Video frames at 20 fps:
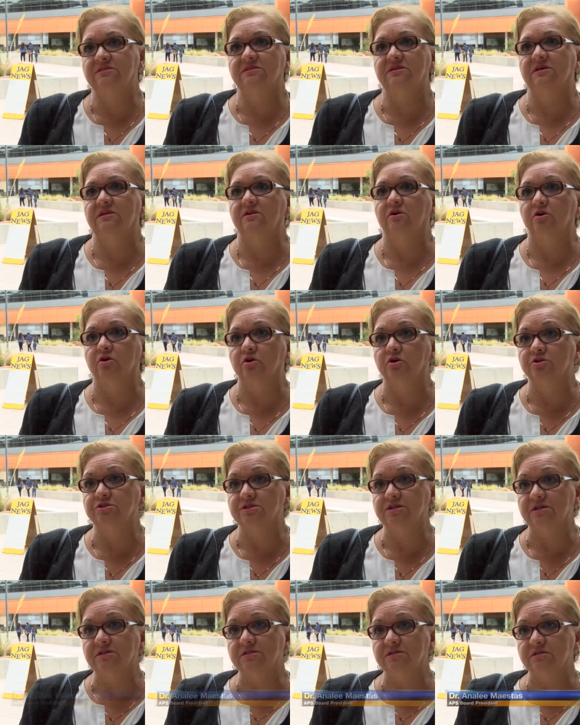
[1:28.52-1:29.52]
is an
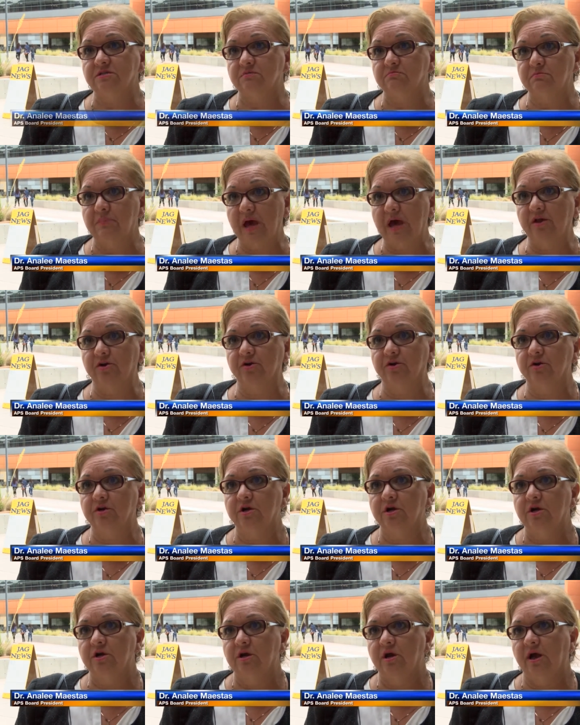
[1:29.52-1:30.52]
urgent matter,
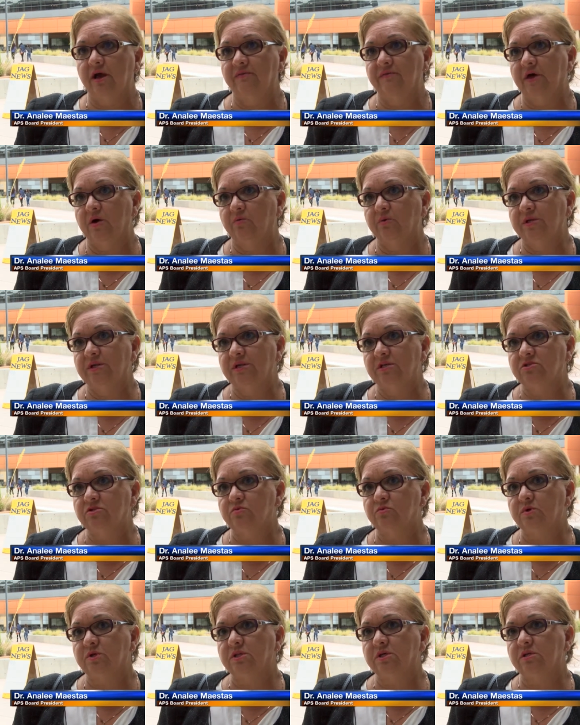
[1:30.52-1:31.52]
and that we need
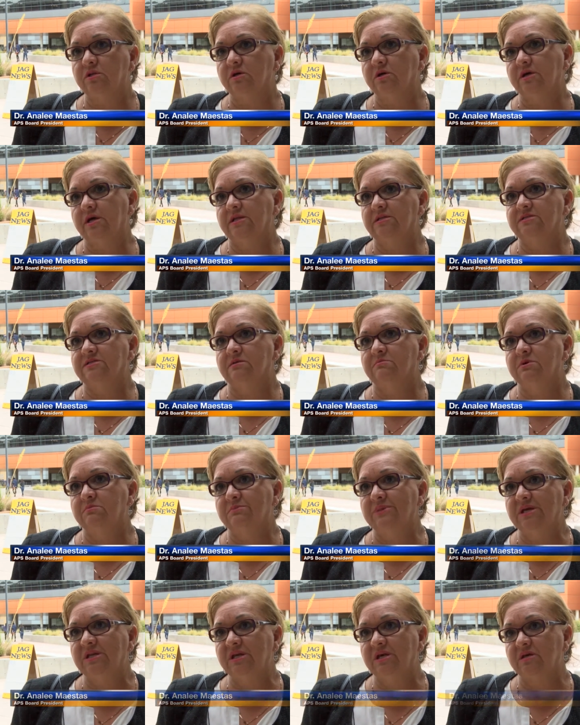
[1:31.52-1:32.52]
to really look at some
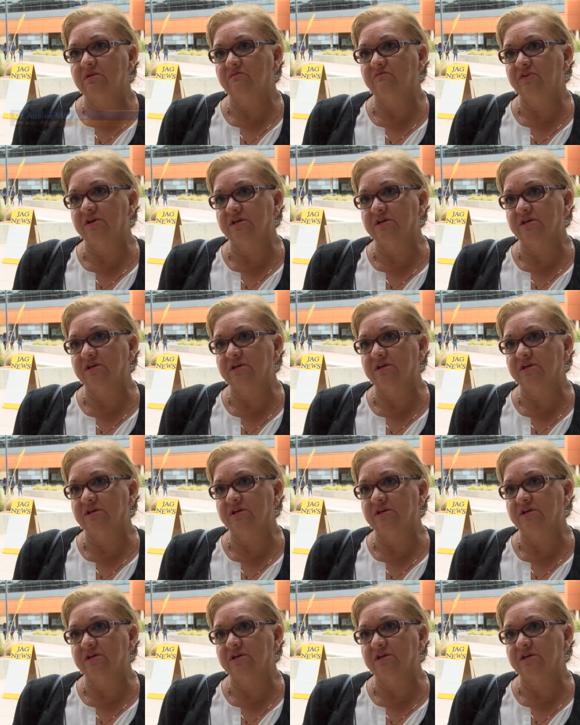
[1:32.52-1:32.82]
immediate